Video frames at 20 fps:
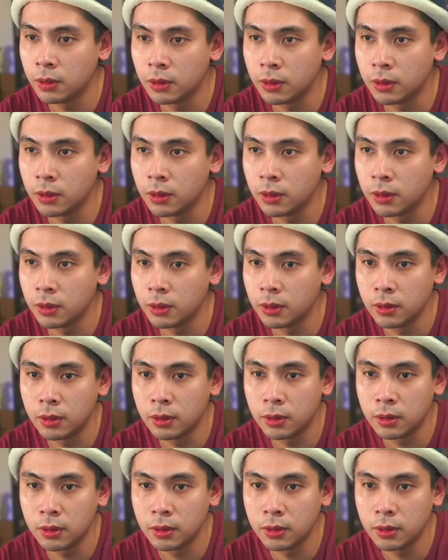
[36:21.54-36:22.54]

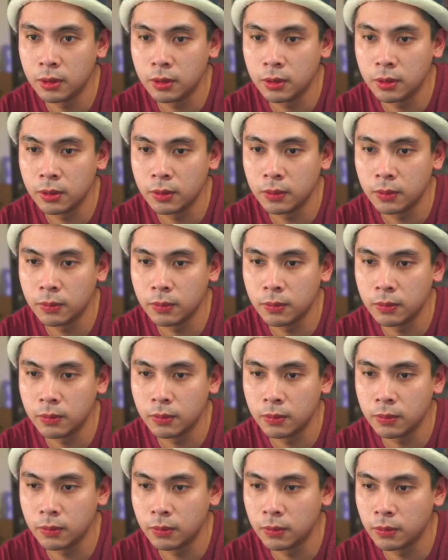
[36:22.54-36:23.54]

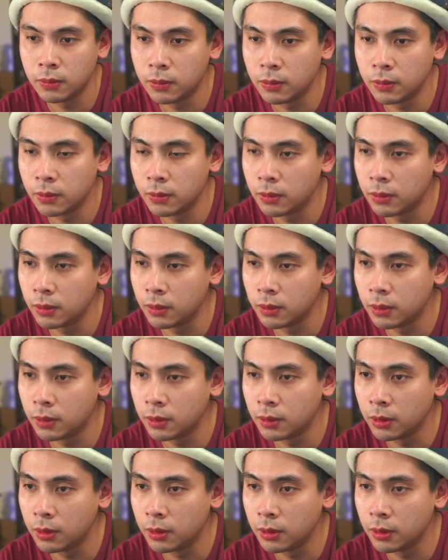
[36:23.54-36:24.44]
Nothing is said.